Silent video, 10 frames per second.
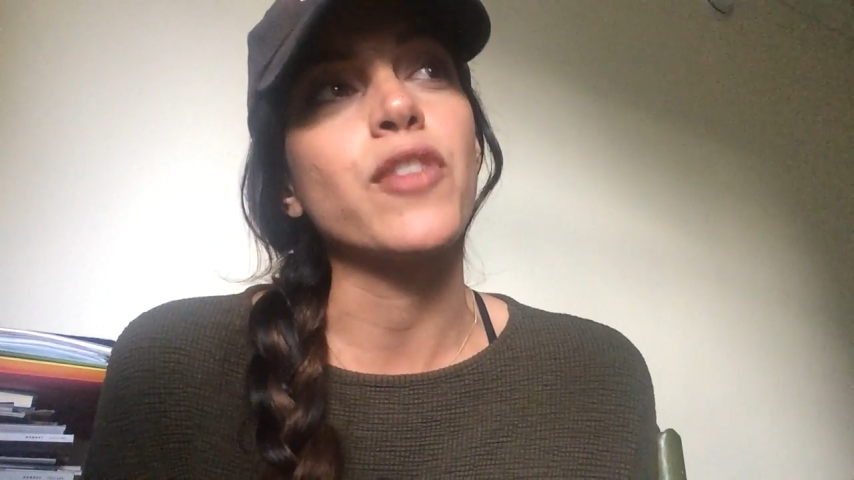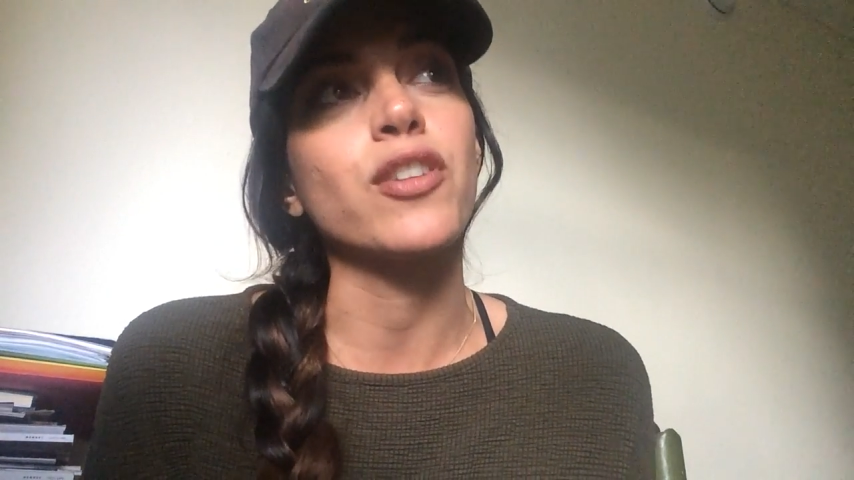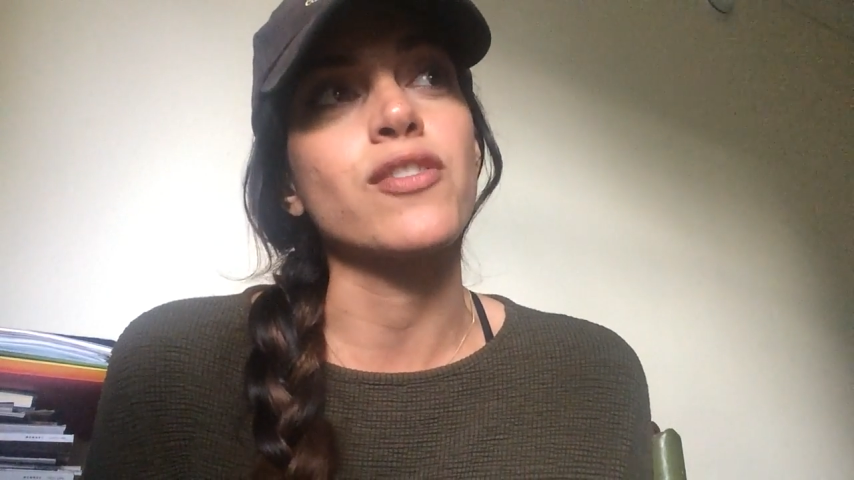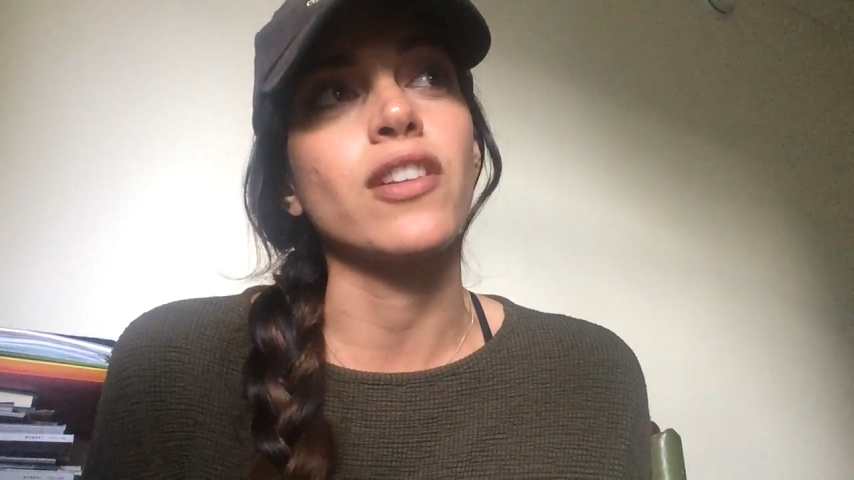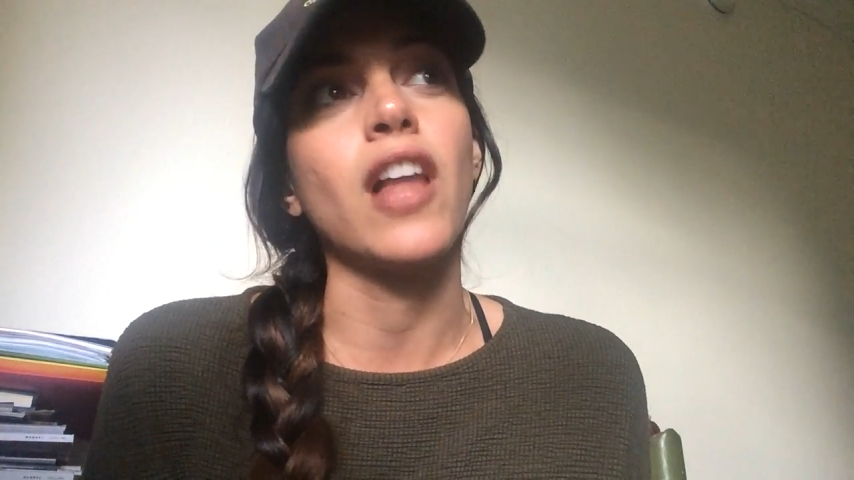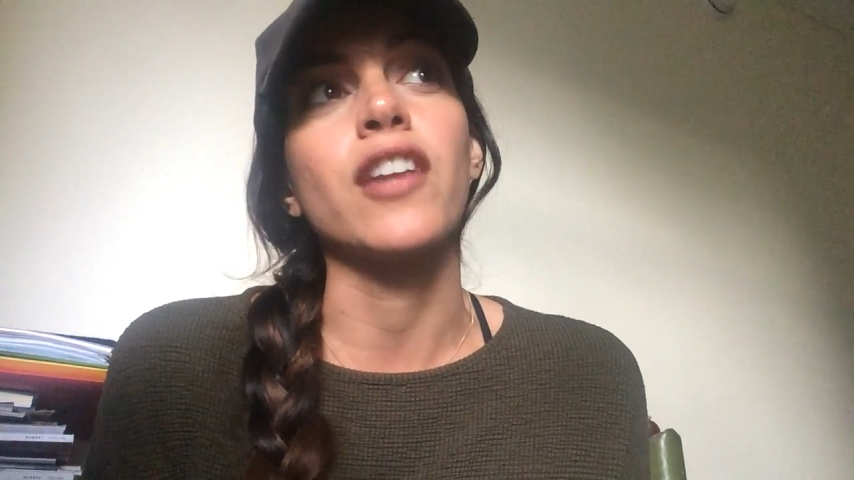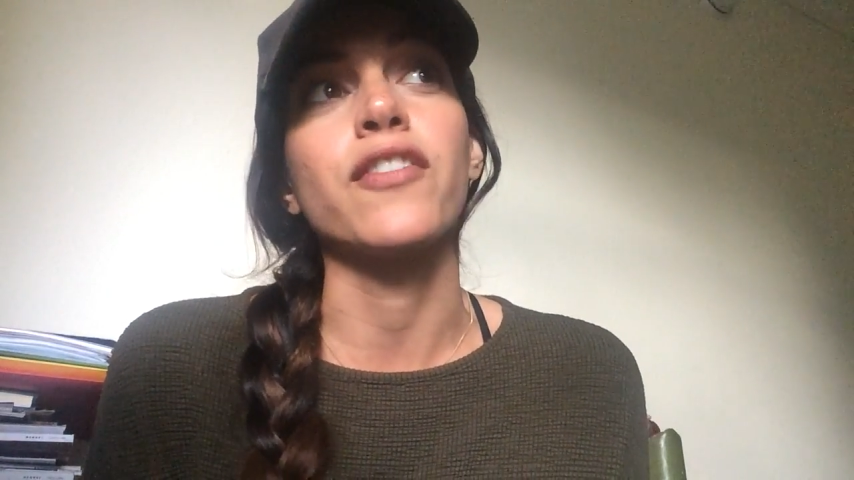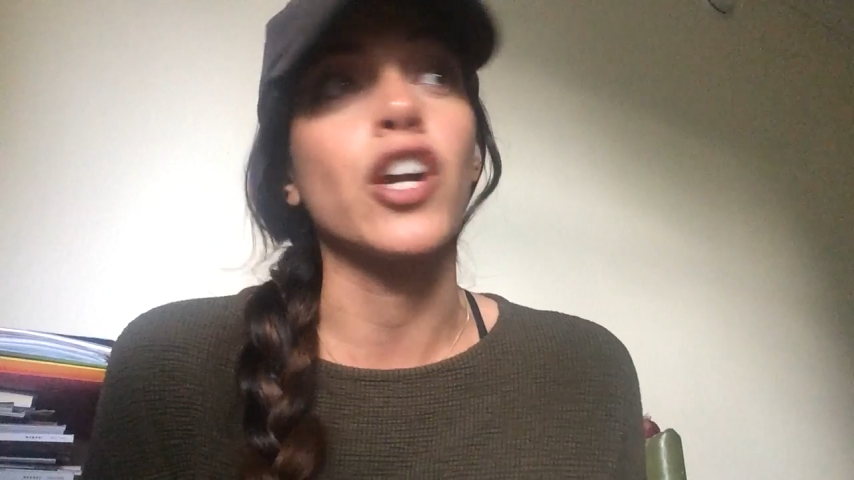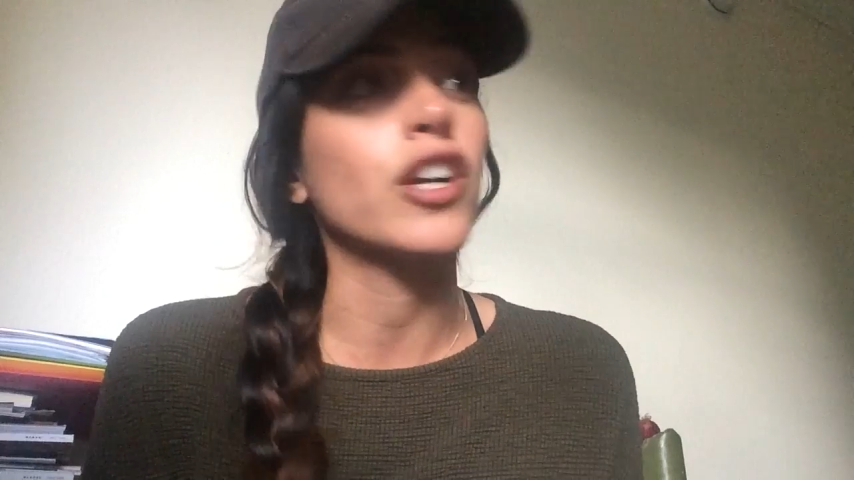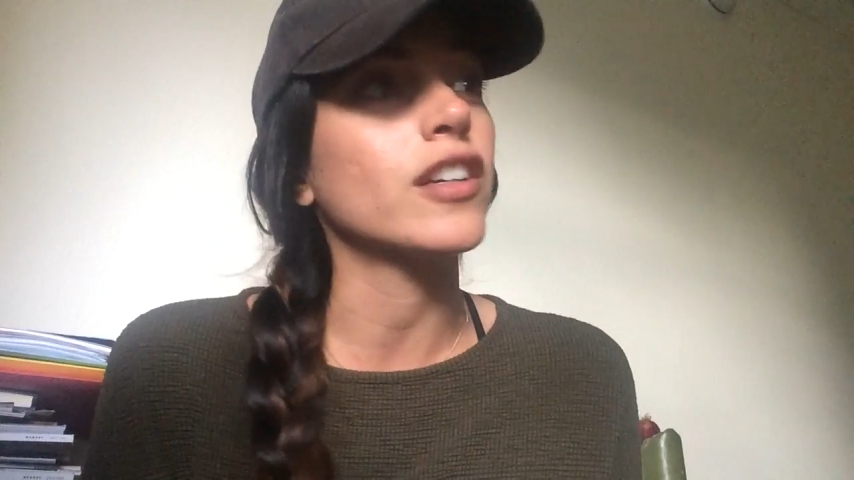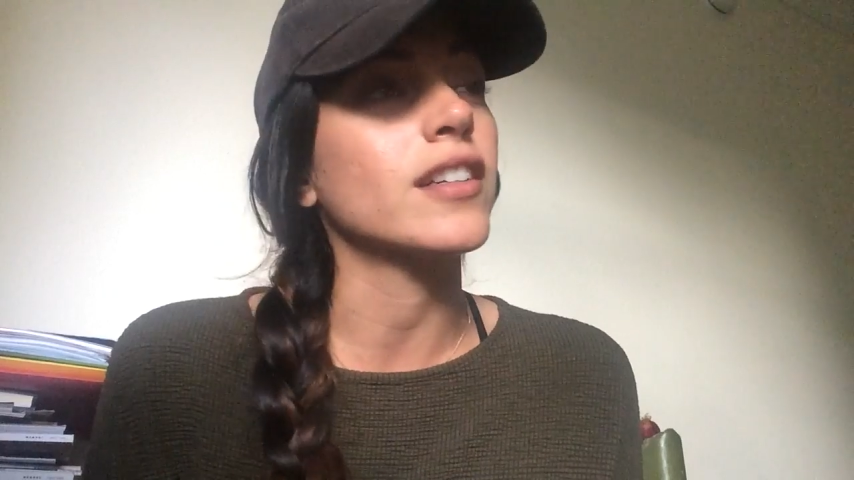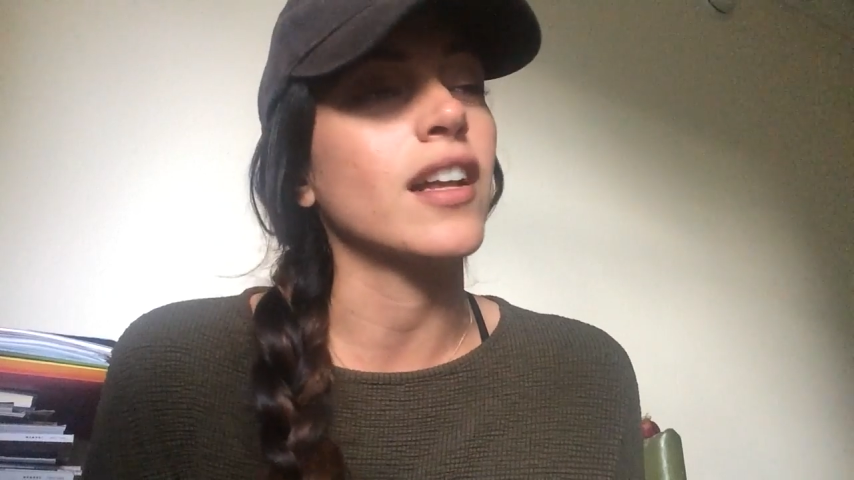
There's a lot of hurt,